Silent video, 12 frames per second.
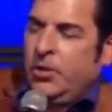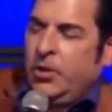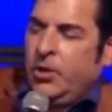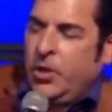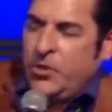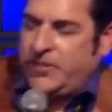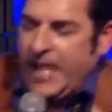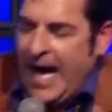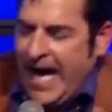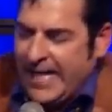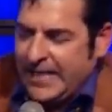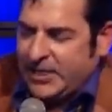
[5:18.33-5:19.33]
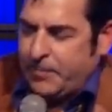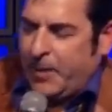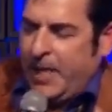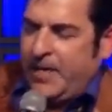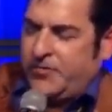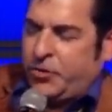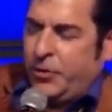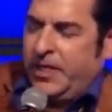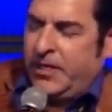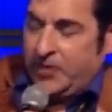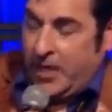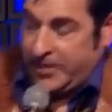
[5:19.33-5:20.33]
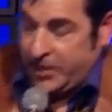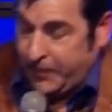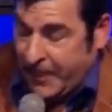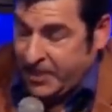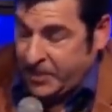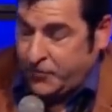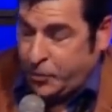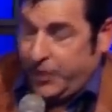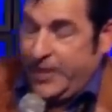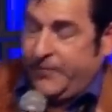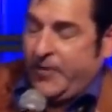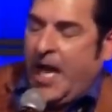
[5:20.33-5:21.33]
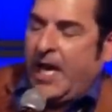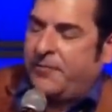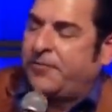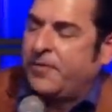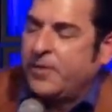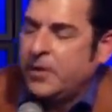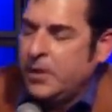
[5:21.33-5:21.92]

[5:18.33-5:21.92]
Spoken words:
who died at the place of tree of life,